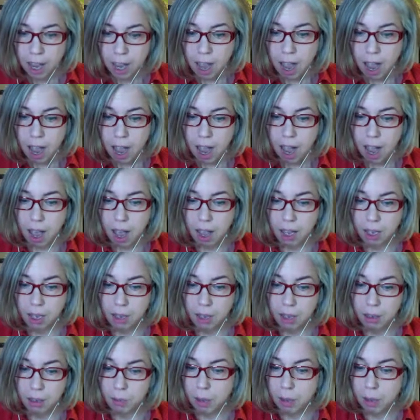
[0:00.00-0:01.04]

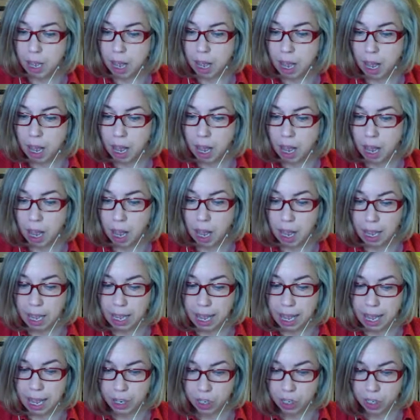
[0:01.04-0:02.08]
I
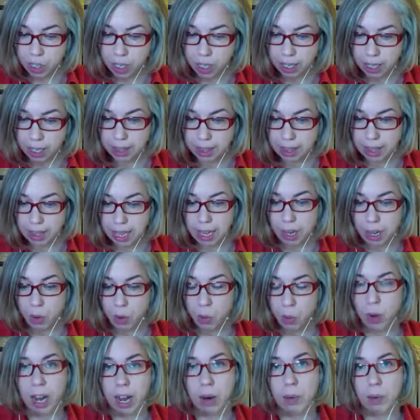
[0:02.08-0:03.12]
actually think
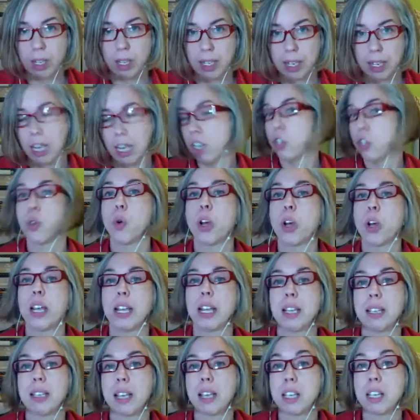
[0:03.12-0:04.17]
what I would say, Joy,
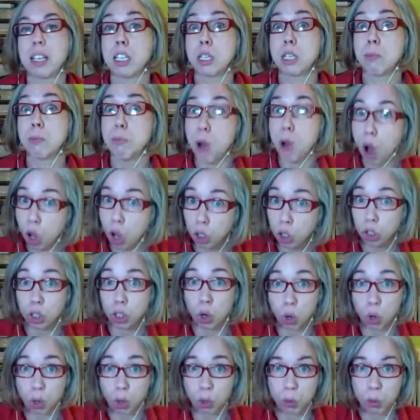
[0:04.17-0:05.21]
is a smaller
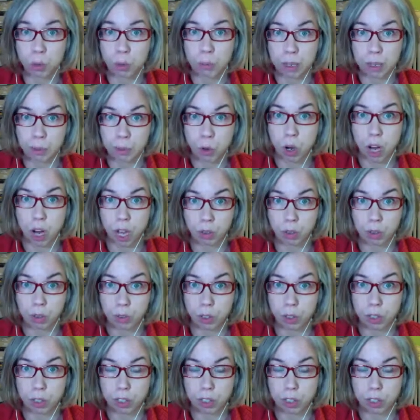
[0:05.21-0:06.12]
goal would be more helpful,